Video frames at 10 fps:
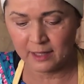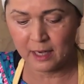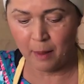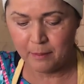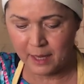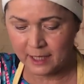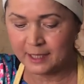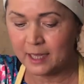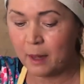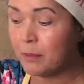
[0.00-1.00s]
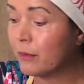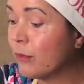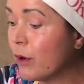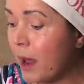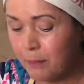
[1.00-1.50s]
and I'm mixing it
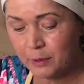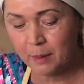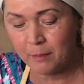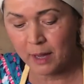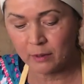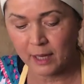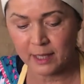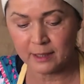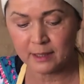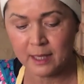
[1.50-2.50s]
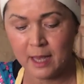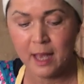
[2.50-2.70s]
before I put the mayonnaise.